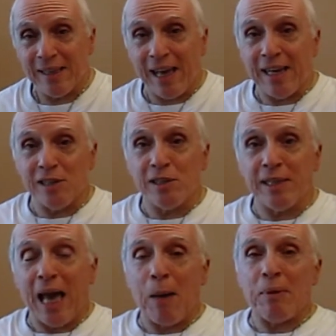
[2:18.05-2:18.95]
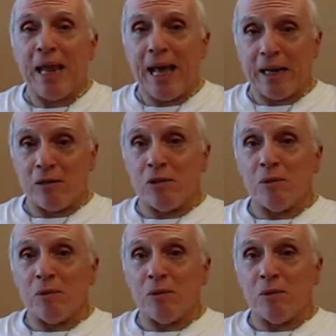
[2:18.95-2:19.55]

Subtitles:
Now, here's the tabernacle.